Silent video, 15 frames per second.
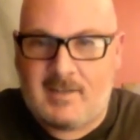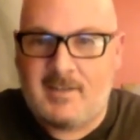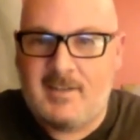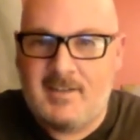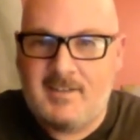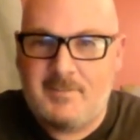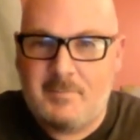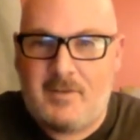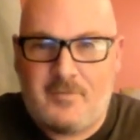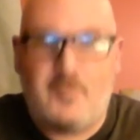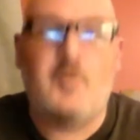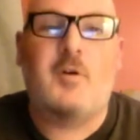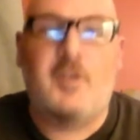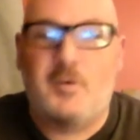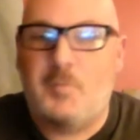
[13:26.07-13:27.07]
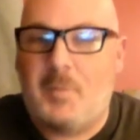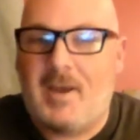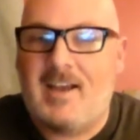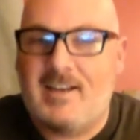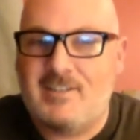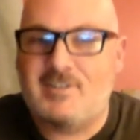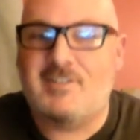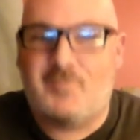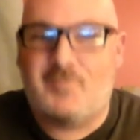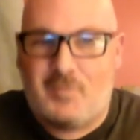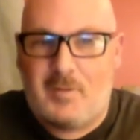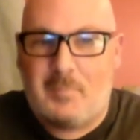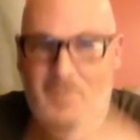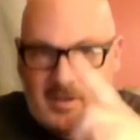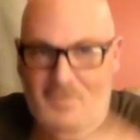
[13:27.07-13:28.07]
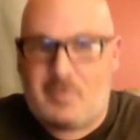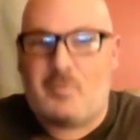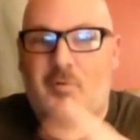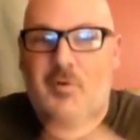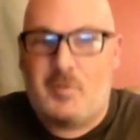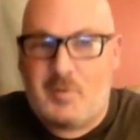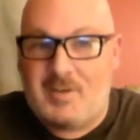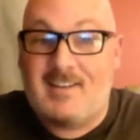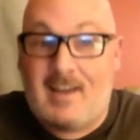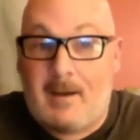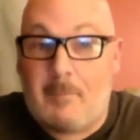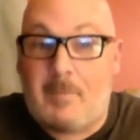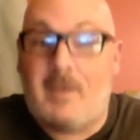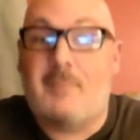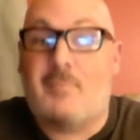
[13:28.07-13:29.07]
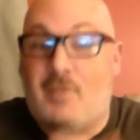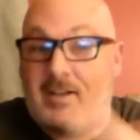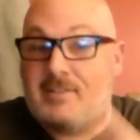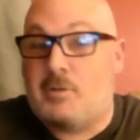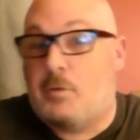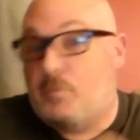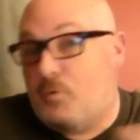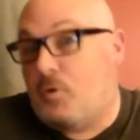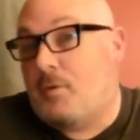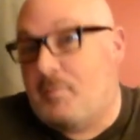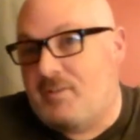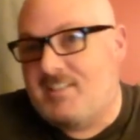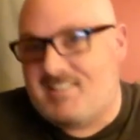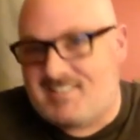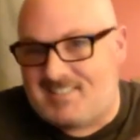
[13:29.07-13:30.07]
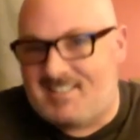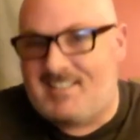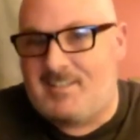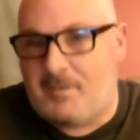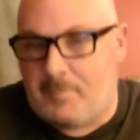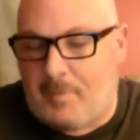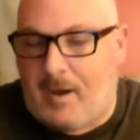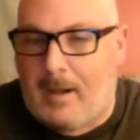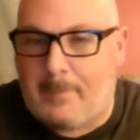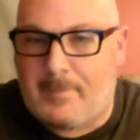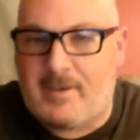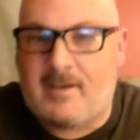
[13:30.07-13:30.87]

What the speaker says: for you page is flipping through, and now people I don't normally see are popping up.